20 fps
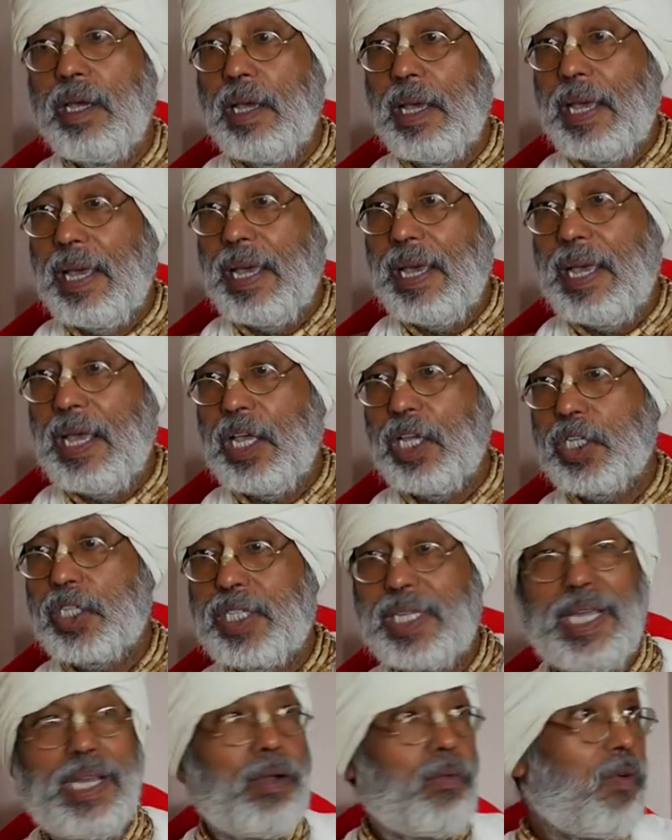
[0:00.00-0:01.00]
eh,
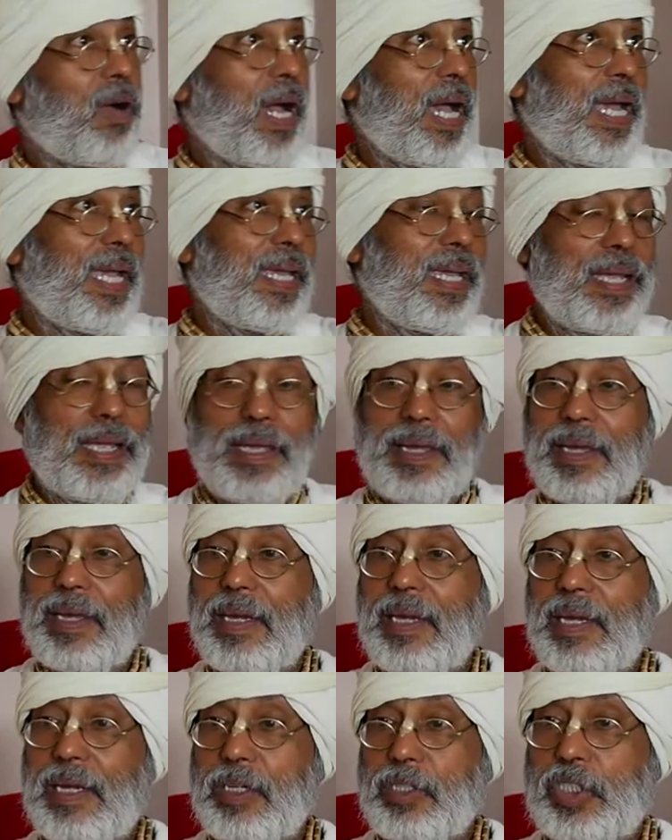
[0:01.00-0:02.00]
seen by
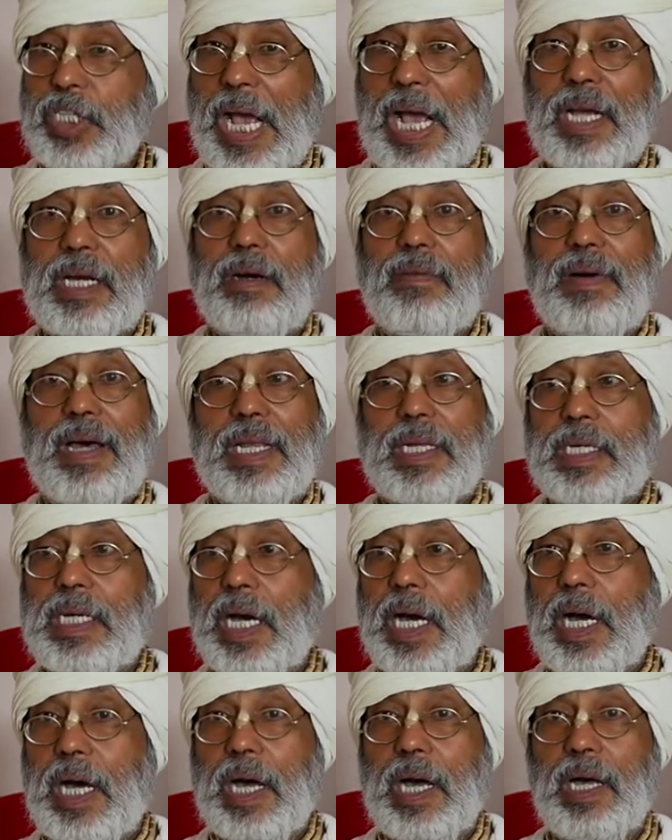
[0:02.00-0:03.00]

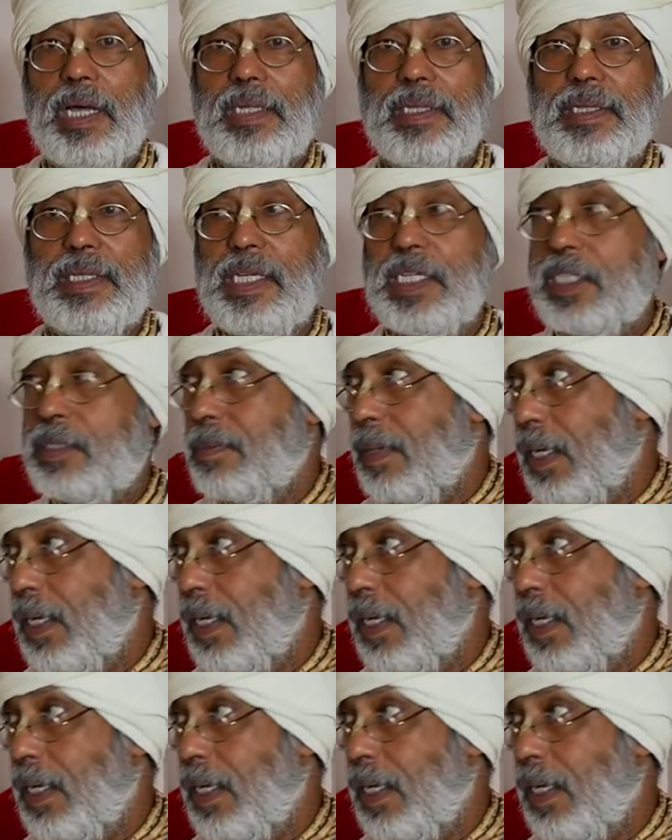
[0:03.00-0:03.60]
Yajnavalkya, this